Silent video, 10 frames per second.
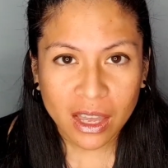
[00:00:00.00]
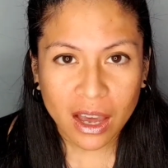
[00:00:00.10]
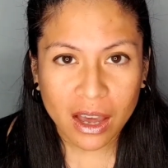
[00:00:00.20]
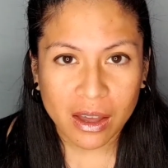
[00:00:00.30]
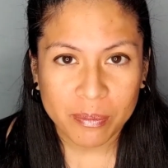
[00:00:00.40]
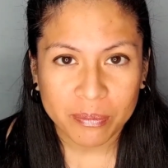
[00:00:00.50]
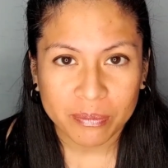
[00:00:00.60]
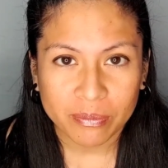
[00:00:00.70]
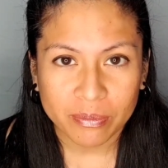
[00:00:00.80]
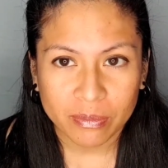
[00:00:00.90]

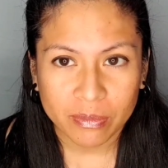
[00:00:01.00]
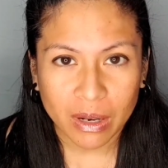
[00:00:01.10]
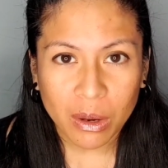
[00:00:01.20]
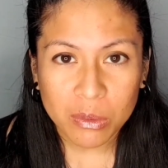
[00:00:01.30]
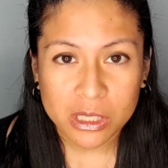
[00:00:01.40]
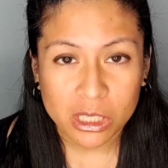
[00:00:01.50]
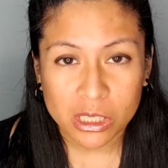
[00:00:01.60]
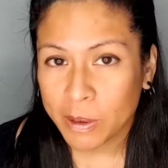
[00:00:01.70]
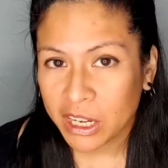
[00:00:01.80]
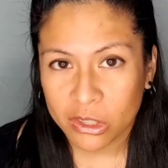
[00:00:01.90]
I was just
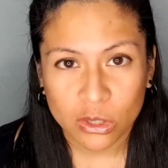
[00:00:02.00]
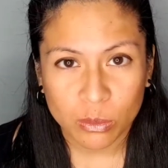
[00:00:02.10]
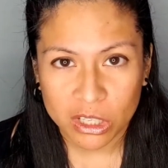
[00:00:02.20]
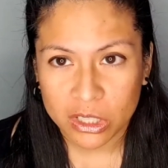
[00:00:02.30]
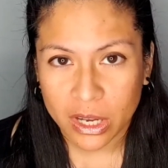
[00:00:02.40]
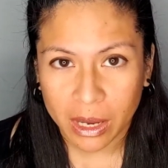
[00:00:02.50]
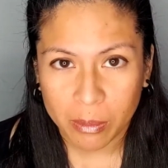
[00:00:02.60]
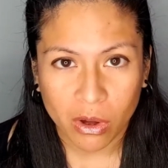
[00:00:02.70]
spending too much time